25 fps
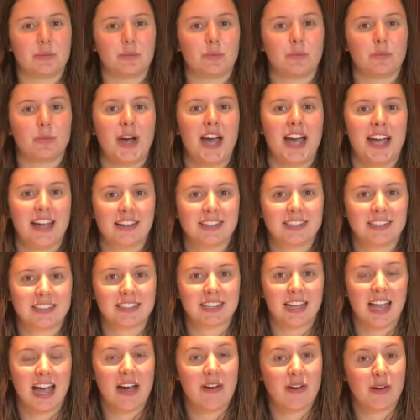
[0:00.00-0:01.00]
Wax,
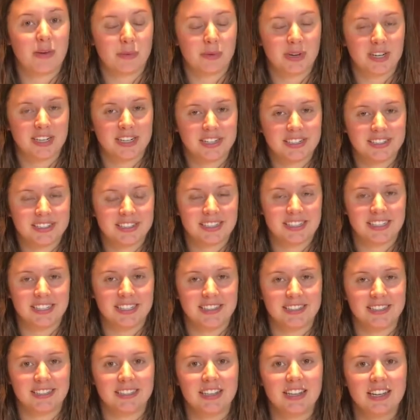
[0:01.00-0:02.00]
how it works
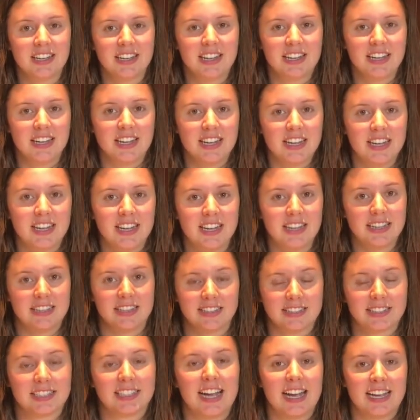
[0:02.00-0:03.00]
is in
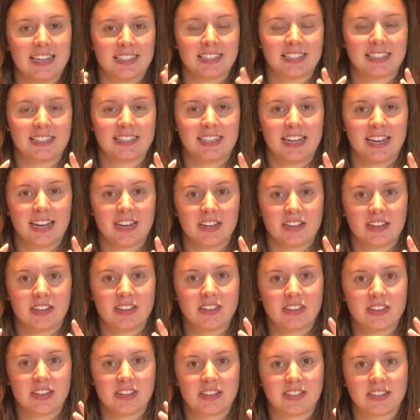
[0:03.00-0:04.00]
this glass container
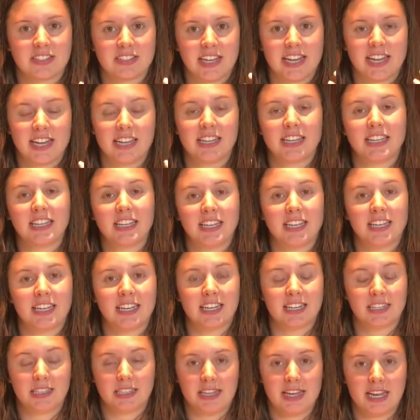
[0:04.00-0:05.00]
there's a
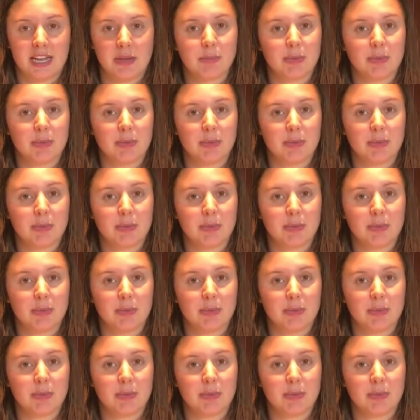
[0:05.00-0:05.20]
heated lamp